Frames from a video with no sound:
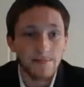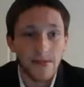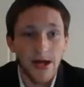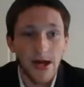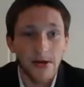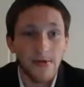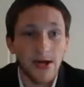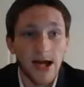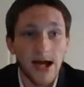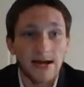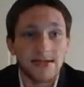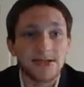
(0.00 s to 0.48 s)

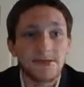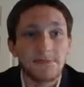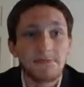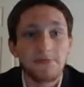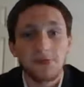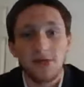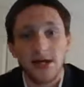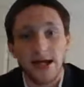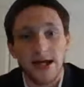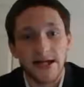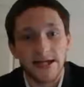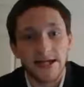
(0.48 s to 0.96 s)
I would have to
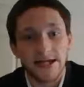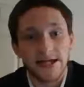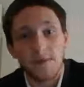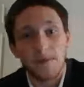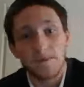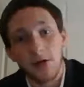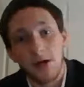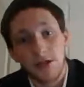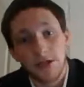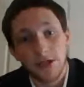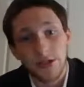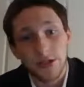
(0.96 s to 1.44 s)
play it up
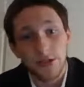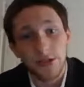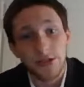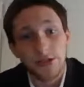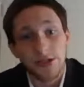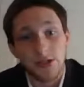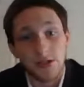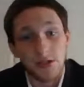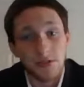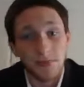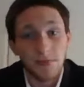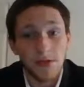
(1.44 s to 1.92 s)
on
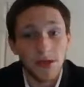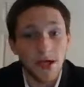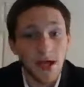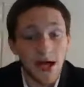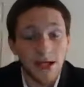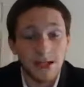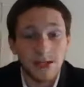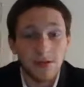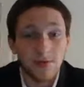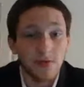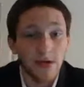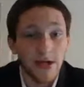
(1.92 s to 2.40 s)
YouTube, but I
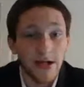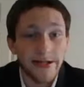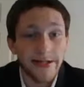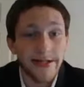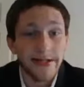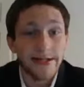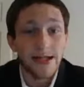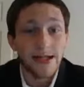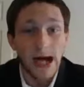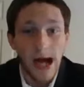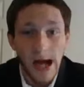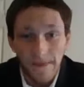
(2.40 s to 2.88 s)
don't want to
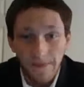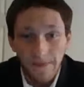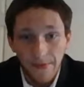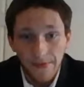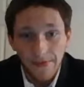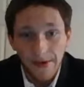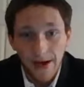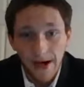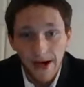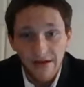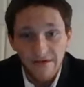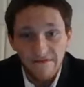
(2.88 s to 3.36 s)
get
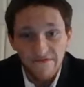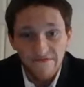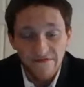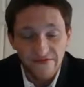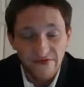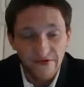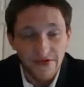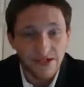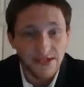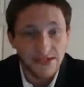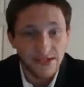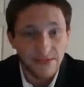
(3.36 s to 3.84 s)
copyrighted
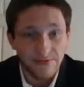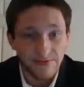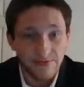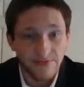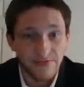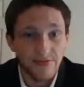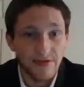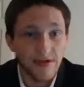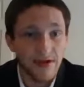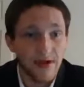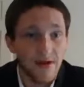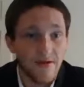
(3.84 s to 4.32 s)

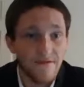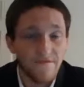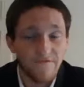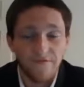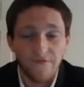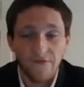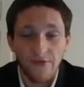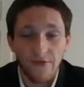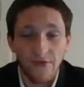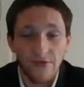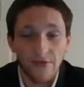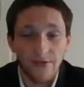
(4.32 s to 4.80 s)

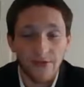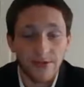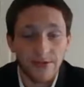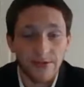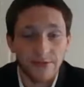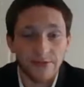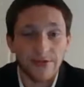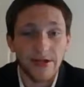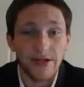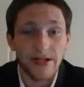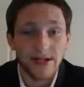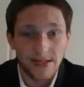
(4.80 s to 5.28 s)
for the
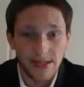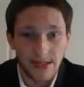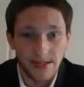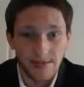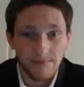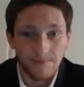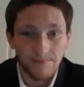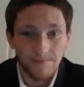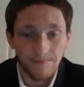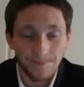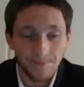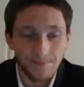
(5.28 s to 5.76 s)
reason.